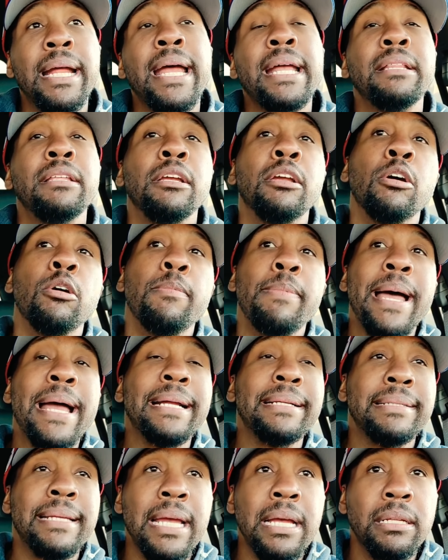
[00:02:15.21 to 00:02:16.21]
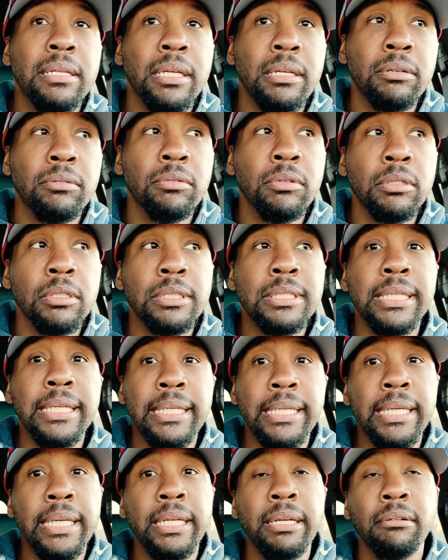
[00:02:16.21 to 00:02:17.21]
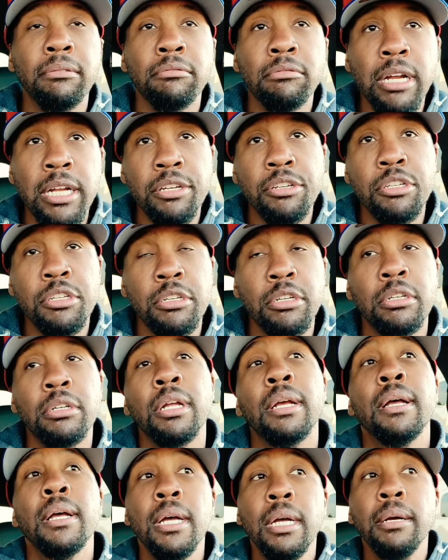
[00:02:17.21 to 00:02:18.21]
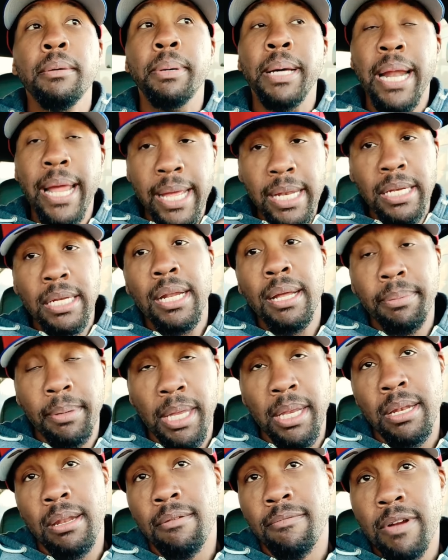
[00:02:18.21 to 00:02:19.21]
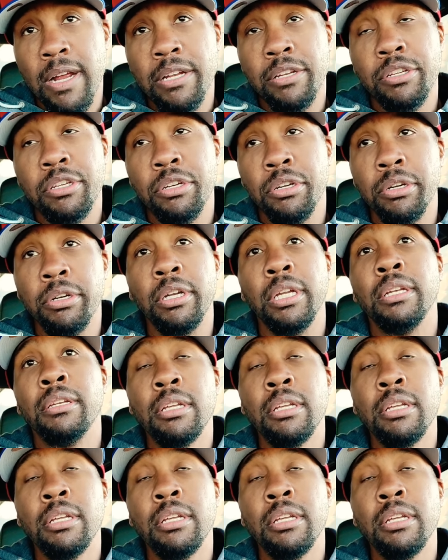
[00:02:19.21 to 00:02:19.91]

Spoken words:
I had to go back down later on to get it registered, but I ended up getting it registered.